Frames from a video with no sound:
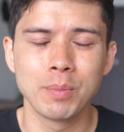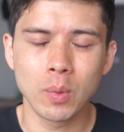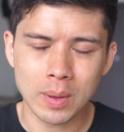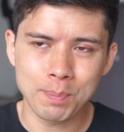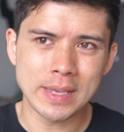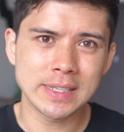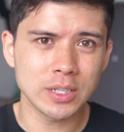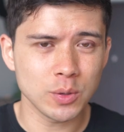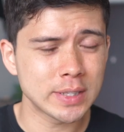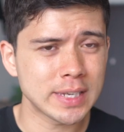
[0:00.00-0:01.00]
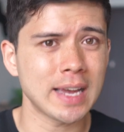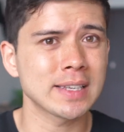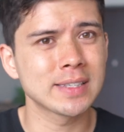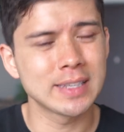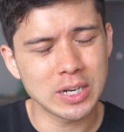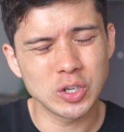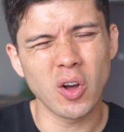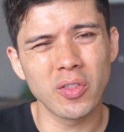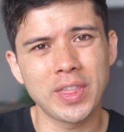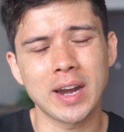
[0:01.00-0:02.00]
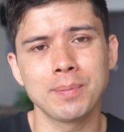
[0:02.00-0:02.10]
but we're busy doing tasks that are not that